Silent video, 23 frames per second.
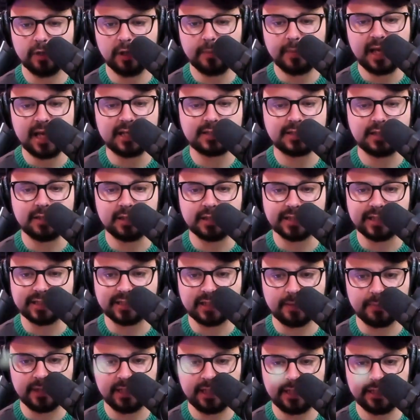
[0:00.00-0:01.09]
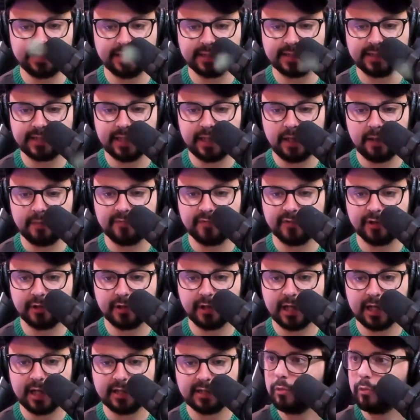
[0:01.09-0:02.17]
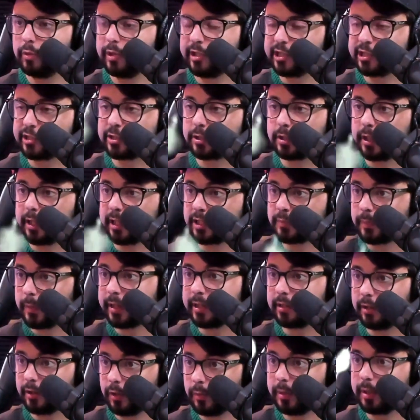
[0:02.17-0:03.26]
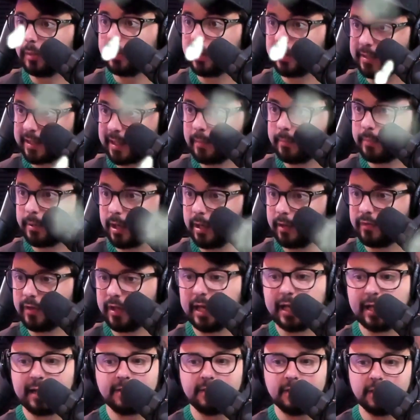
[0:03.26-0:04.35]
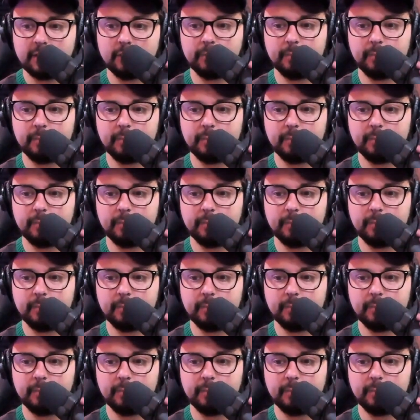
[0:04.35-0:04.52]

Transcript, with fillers: let me ask you this as i'm getting this set up for you guys we just explained a little bit about the empire of the hand